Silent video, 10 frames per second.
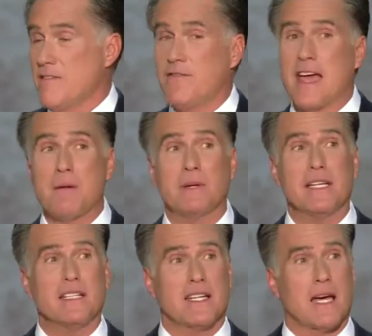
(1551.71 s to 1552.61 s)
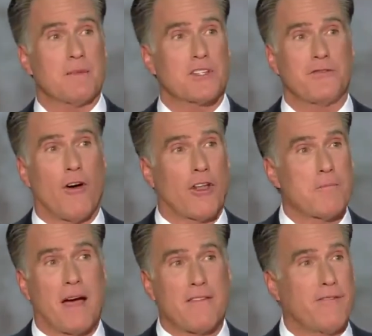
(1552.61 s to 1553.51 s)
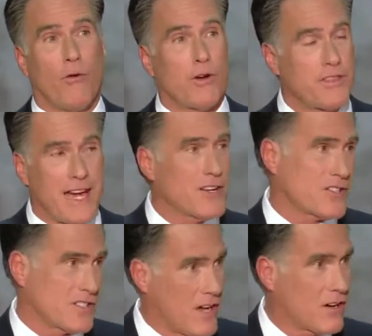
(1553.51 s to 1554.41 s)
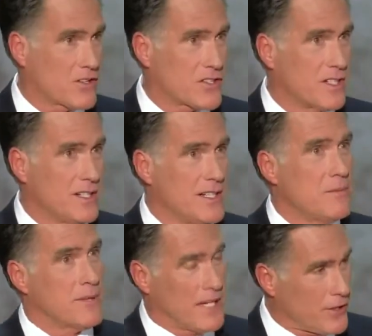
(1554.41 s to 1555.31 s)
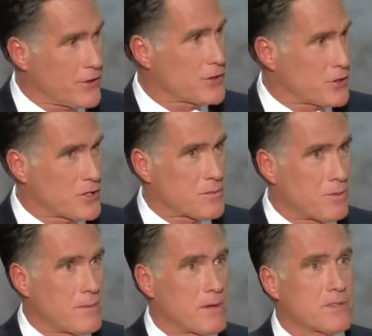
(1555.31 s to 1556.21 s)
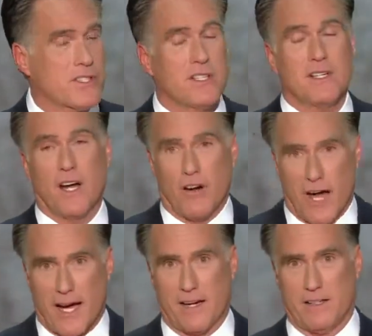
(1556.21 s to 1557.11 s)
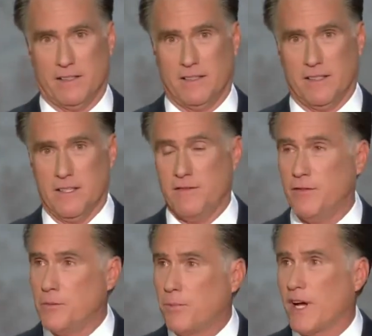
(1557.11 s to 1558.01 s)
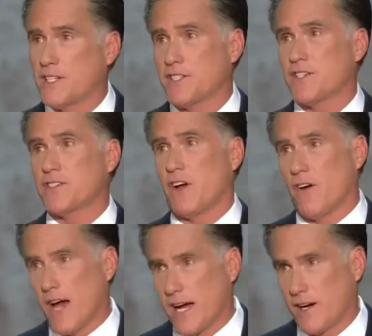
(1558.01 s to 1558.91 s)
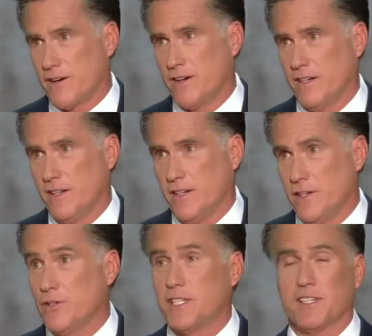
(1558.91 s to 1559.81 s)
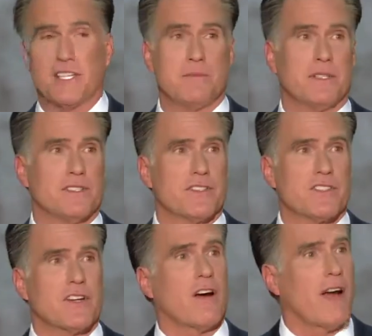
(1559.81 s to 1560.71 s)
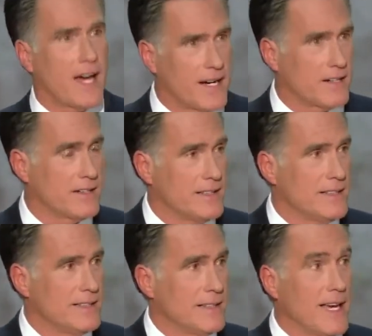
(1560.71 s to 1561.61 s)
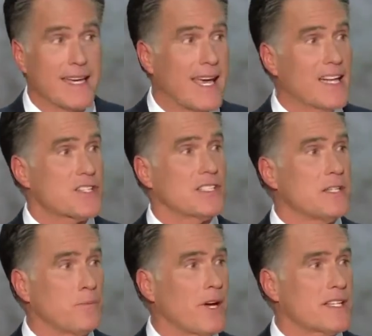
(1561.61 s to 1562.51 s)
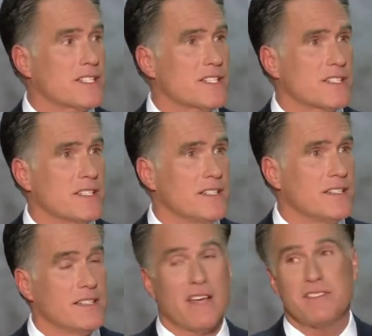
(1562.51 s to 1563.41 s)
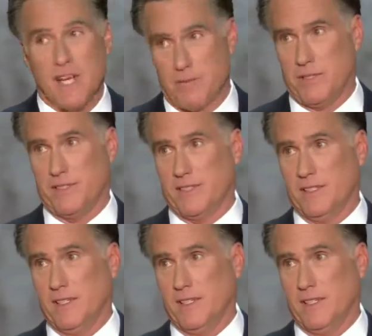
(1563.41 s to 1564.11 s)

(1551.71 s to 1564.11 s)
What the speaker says: Family income has fallen by $4,000, but health insurance premiums are higher, food prices are higher, utility bills are higher, and gasoline prices, they've doubled.